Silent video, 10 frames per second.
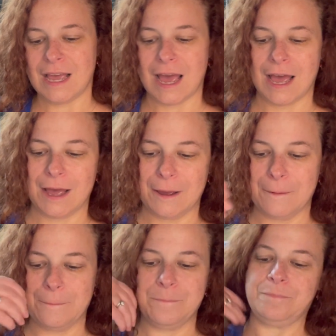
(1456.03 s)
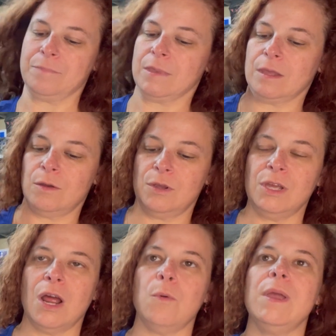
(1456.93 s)
Um, you
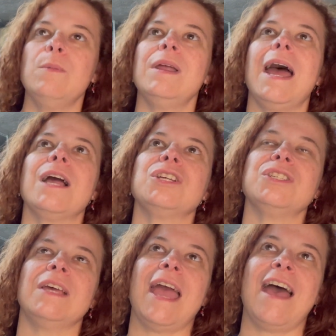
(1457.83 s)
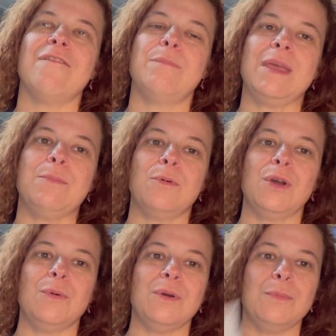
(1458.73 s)
know, we would actually have people
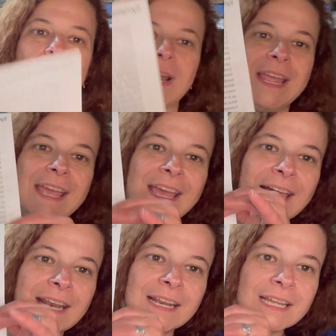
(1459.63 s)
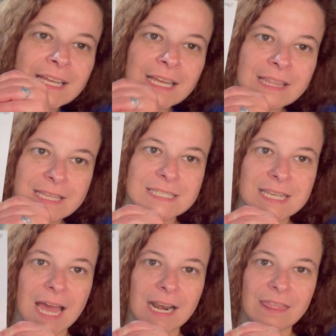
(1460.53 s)
who would bring in this
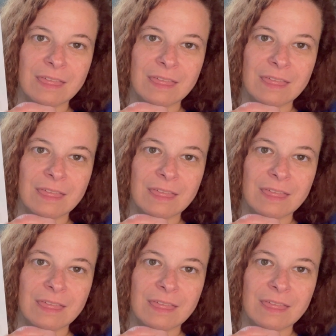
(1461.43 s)
kind of